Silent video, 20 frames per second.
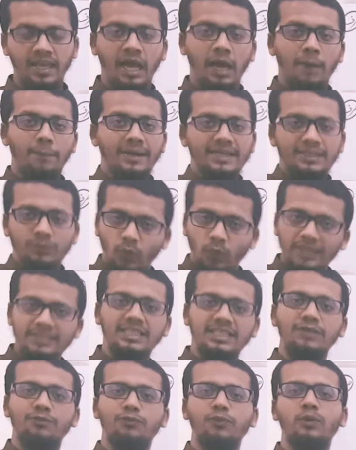But what
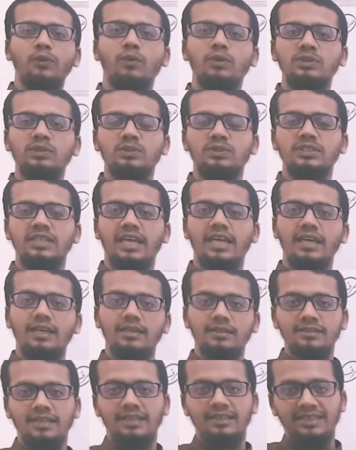if we want to
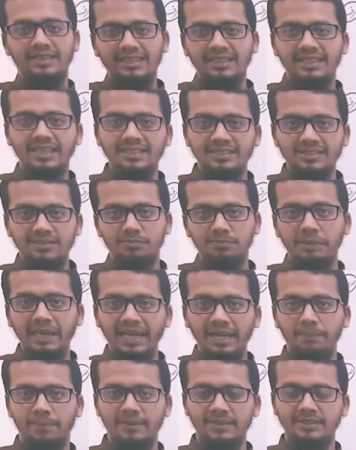say that this
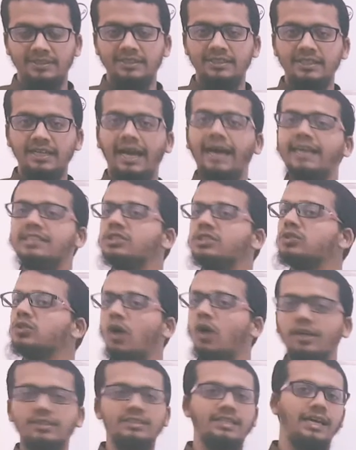male person has
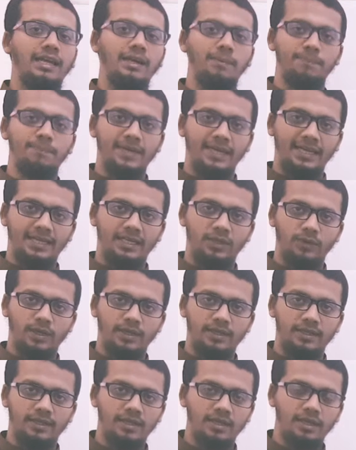not helped
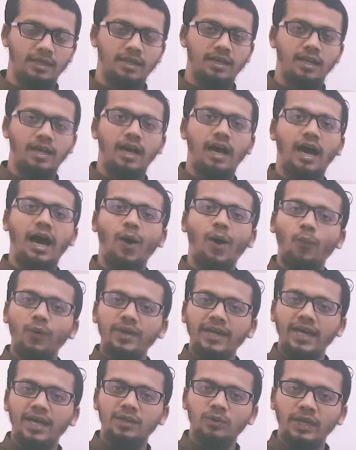anyone? How
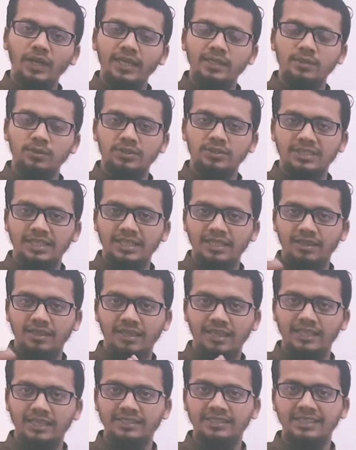we are going to turn
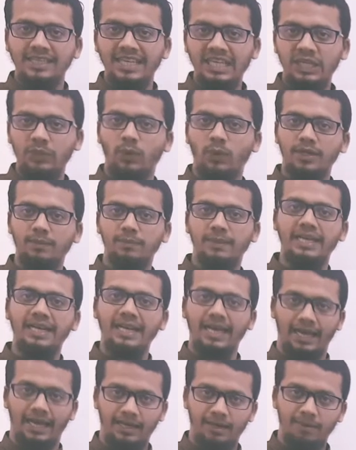this he one male
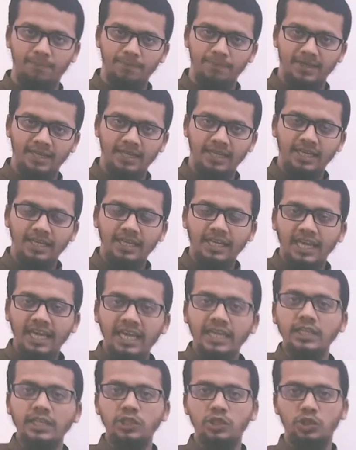helped
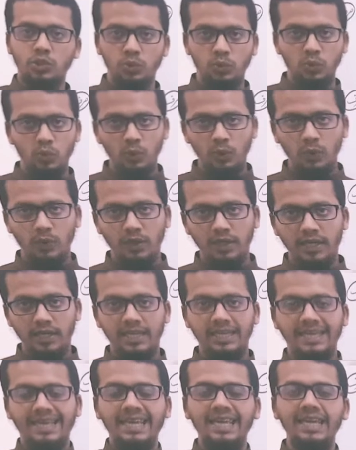into
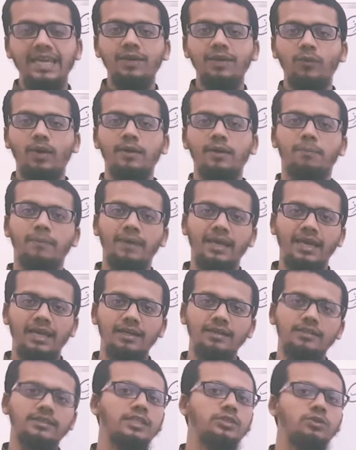he one
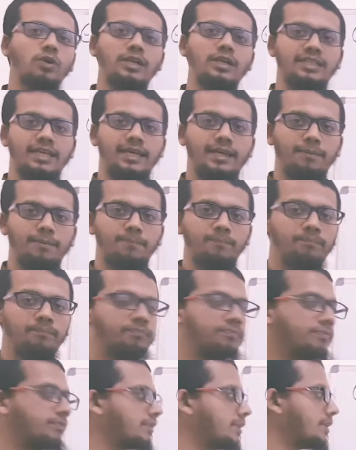male did not help?
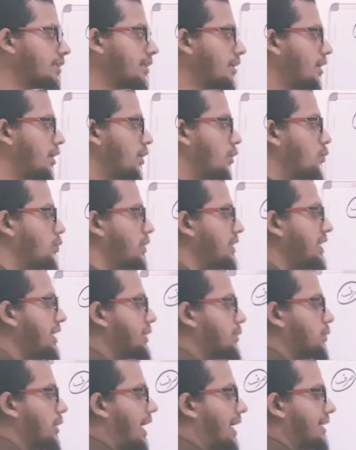We
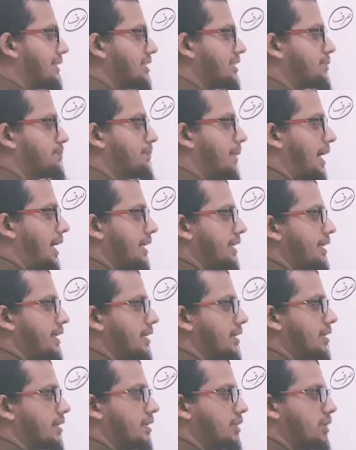need to add this ma
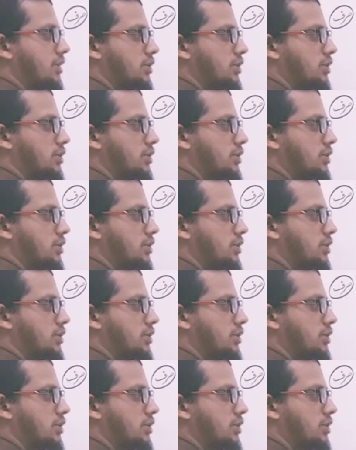here.